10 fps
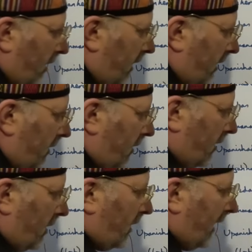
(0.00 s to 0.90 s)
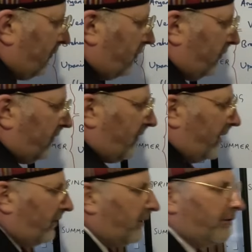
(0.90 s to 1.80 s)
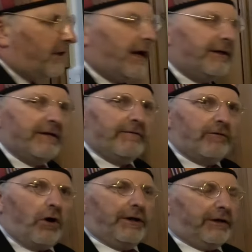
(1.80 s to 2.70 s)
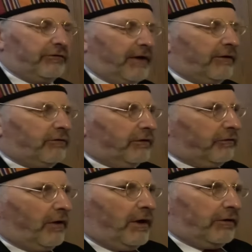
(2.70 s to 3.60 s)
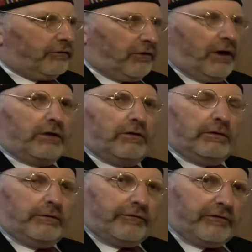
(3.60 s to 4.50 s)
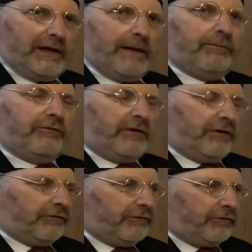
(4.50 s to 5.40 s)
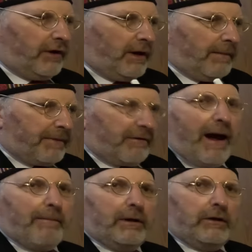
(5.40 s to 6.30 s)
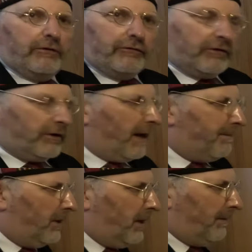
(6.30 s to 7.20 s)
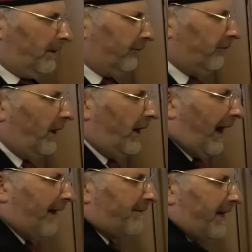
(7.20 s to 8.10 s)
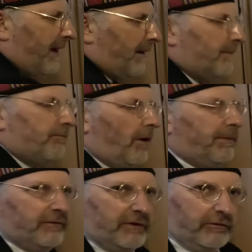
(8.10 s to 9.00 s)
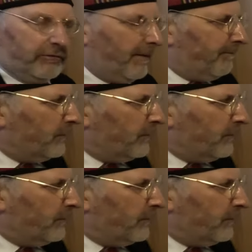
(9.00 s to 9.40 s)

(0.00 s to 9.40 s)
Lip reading: in the classical civilization, the idea of conic sections, circles, ellipses, parabolas and hyperbolas and their properties.